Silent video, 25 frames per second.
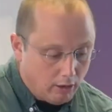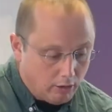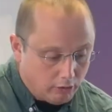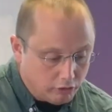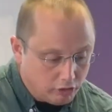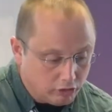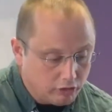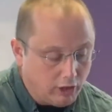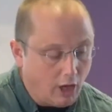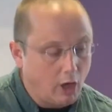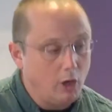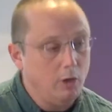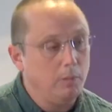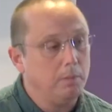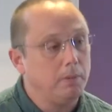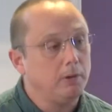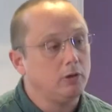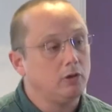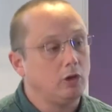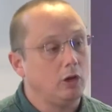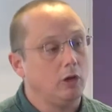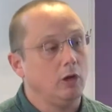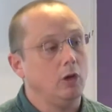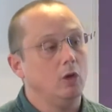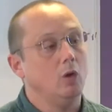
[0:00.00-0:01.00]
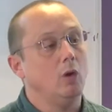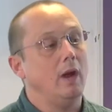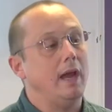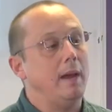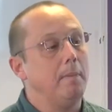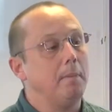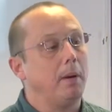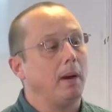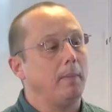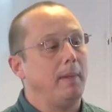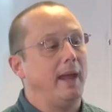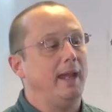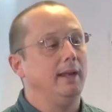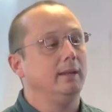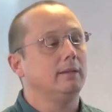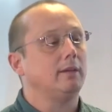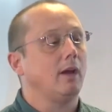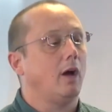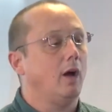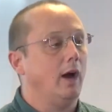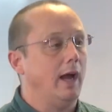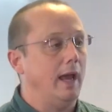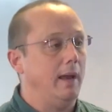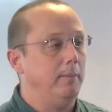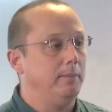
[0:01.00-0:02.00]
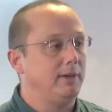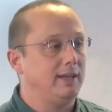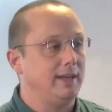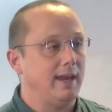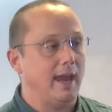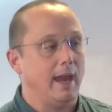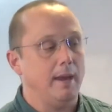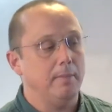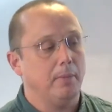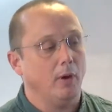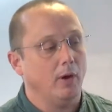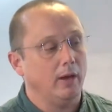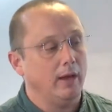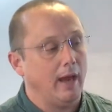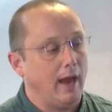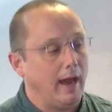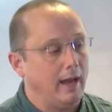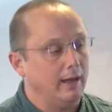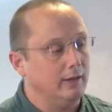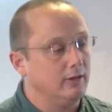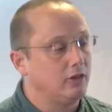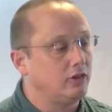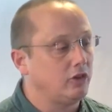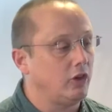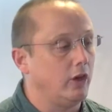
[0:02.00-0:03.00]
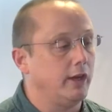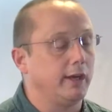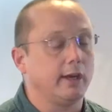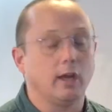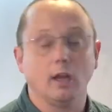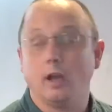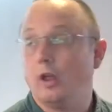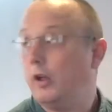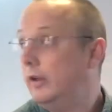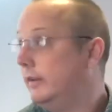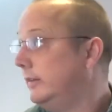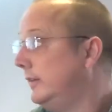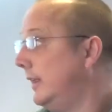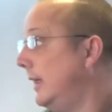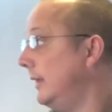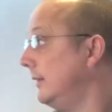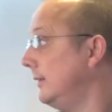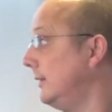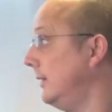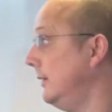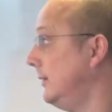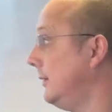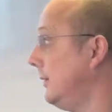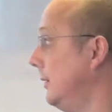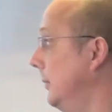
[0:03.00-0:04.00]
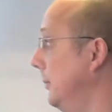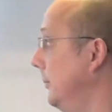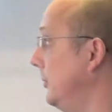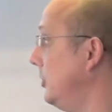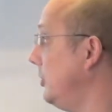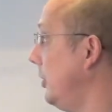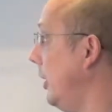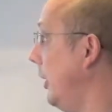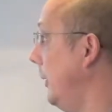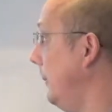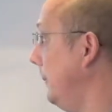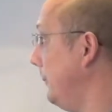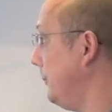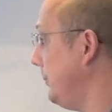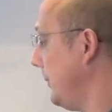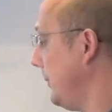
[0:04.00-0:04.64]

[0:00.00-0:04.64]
scope to implement IMTA and circularize that system. So